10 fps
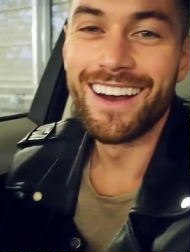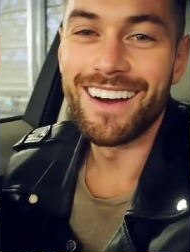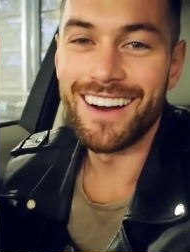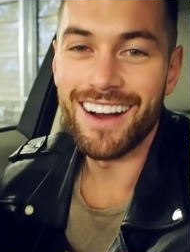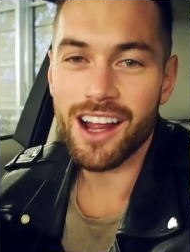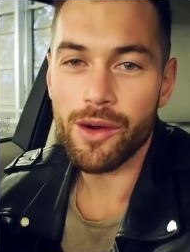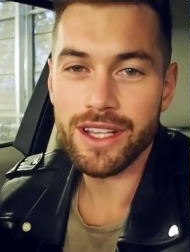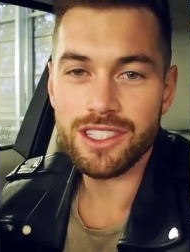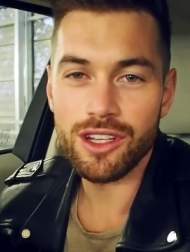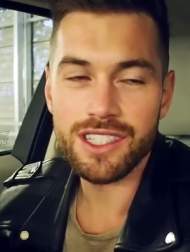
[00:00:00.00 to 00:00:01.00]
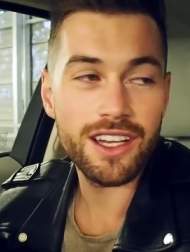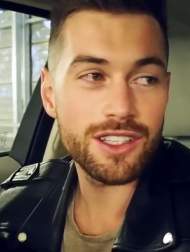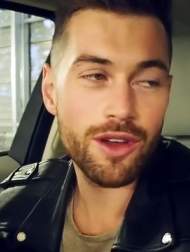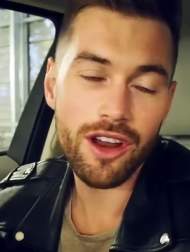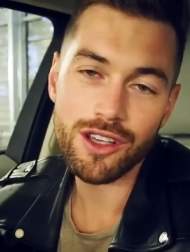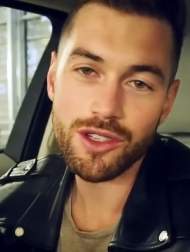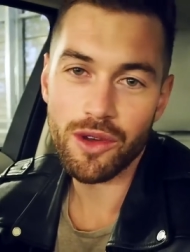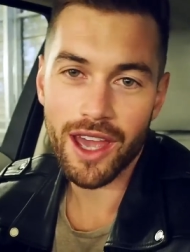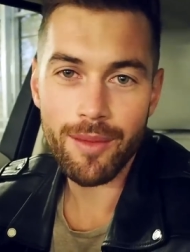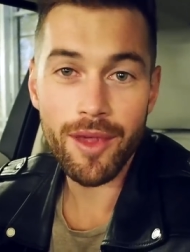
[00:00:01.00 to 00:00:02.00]
I can't wait to take it to an Arsenal
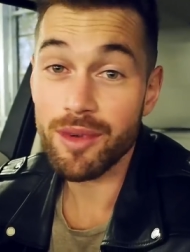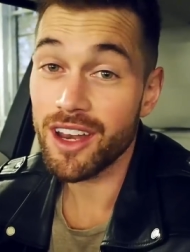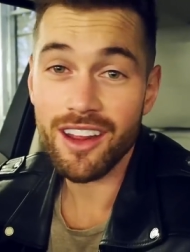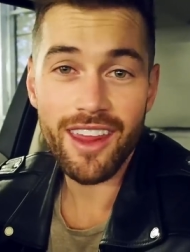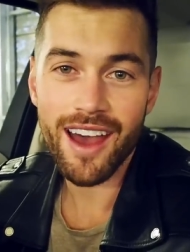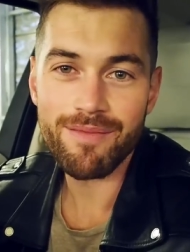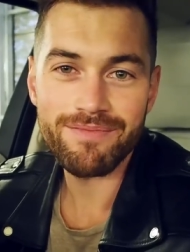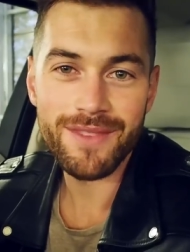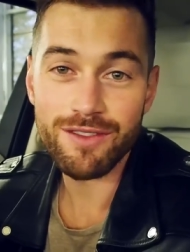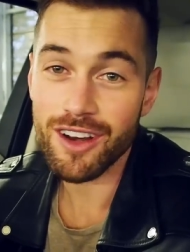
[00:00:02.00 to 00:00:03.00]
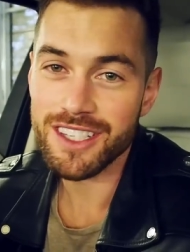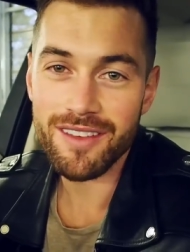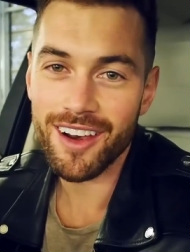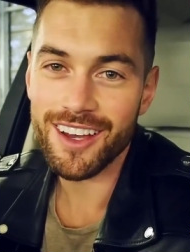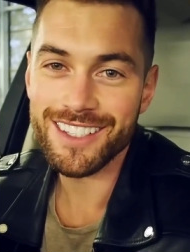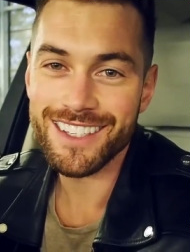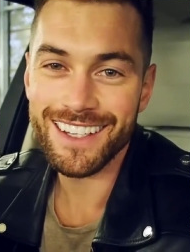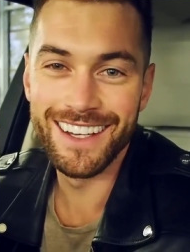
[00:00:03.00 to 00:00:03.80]
game. There'll be none of that. It's very civilised.